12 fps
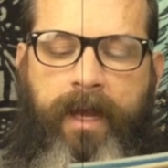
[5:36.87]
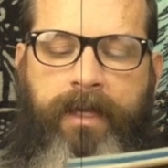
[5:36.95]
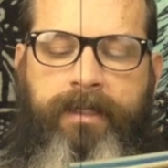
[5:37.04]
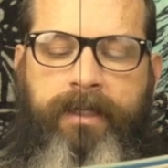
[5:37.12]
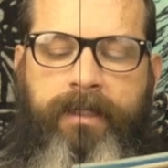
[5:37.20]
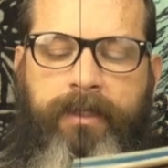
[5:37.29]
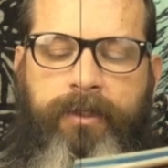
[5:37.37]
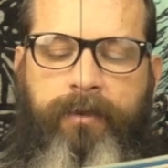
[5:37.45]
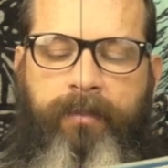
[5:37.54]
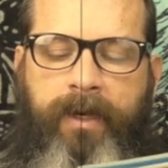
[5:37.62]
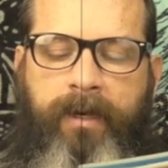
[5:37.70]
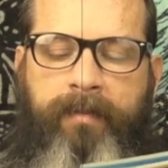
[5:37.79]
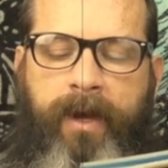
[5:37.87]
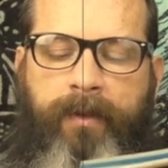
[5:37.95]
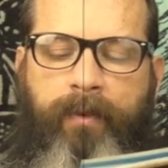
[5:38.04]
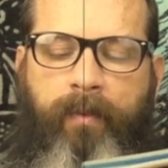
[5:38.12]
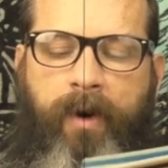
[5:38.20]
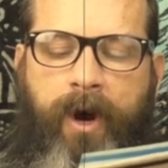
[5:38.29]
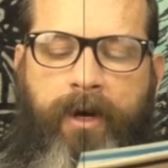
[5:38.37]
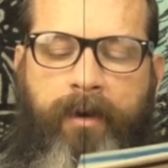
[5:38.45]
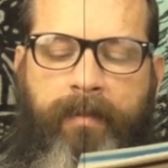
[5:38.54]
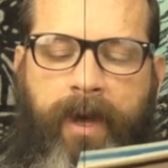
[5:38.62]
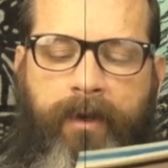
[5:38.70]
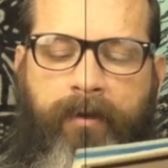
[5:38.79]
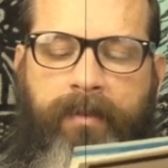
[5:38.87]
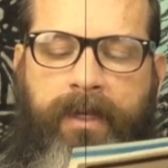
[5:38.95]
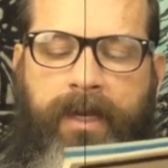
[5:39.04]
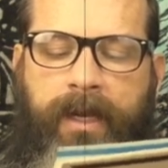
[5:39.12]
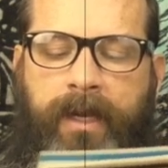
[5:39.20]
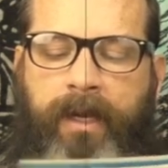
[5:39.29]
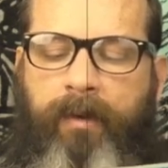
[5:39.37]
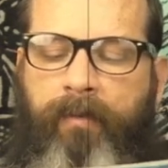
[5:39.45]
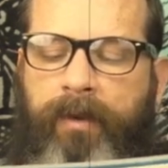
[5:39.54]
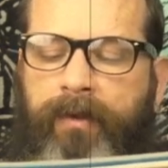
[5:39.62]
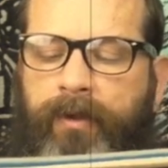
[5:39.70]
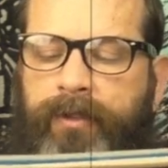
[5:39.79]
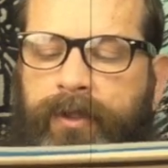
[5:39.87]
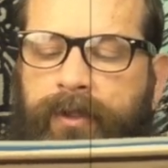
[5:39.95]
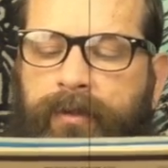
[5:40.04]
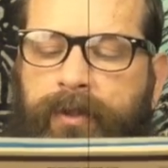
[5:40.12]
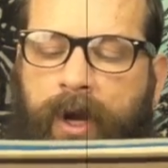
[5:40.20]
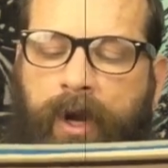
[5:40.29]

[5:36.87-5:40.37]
it's easy to read about the Walker battle beginning when those huge